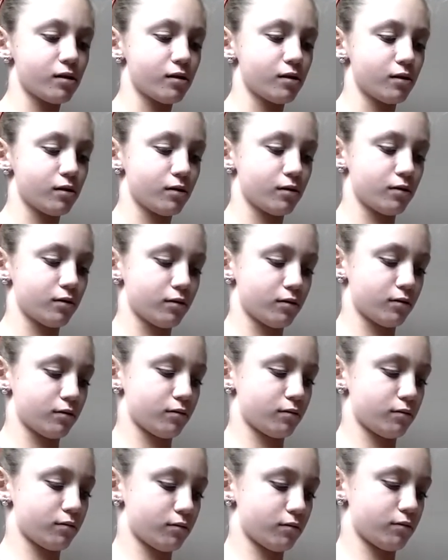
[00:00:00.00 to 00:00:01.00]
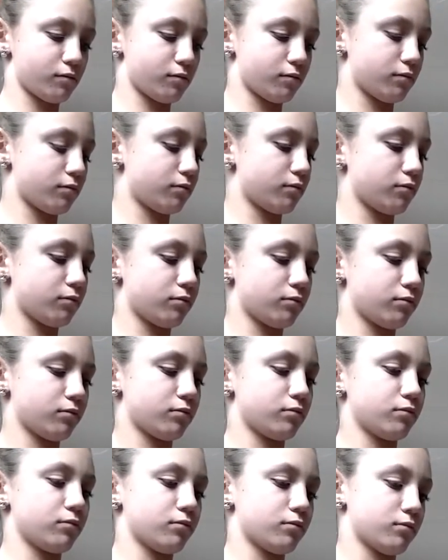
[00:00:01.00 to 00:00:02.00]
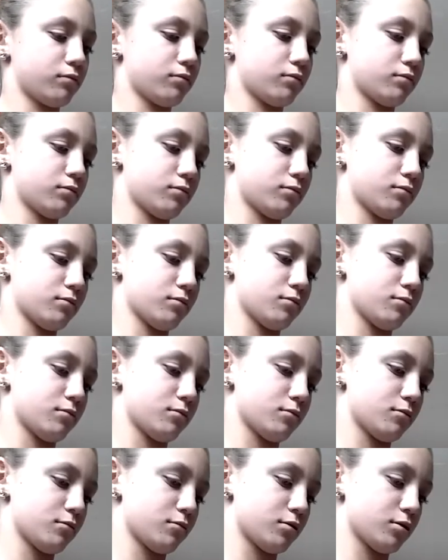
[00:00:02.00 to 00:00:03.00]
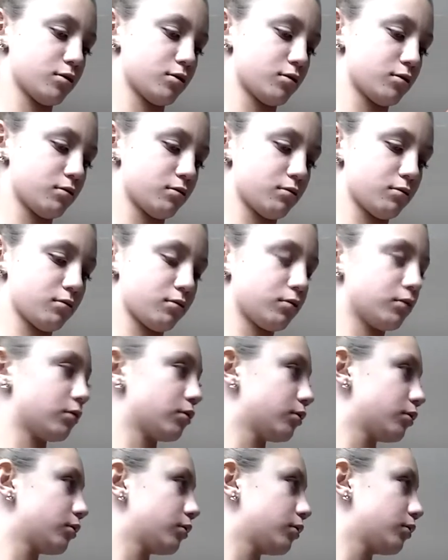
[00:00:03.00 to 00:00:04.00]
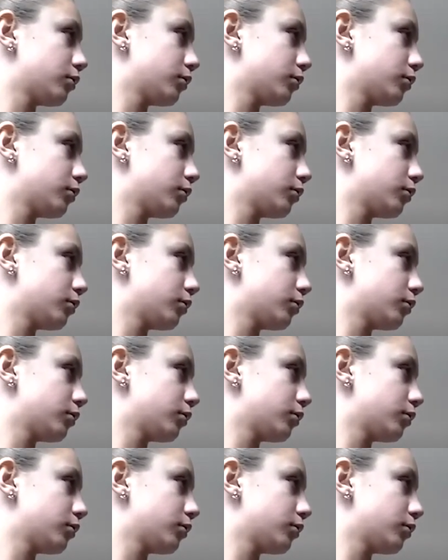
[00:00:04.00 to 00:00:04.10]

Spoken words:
(silence)